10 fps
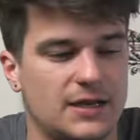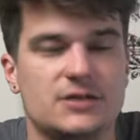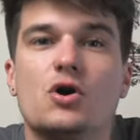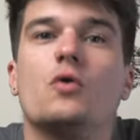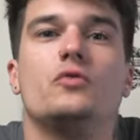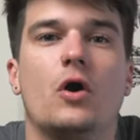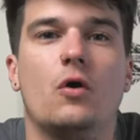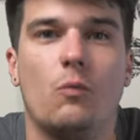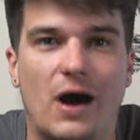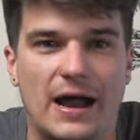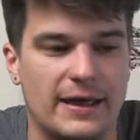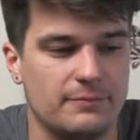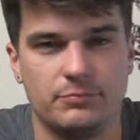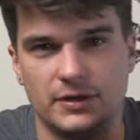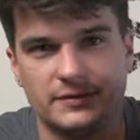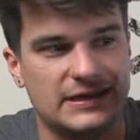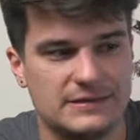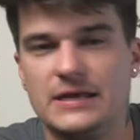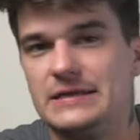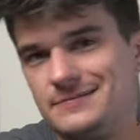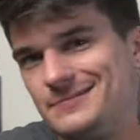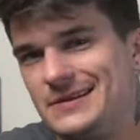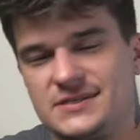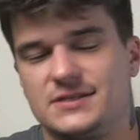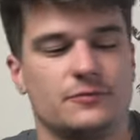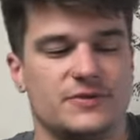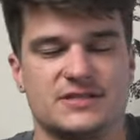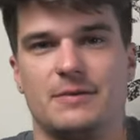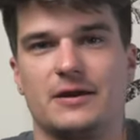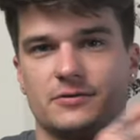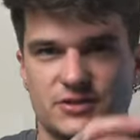And I don't know why, but it still doesn't matter.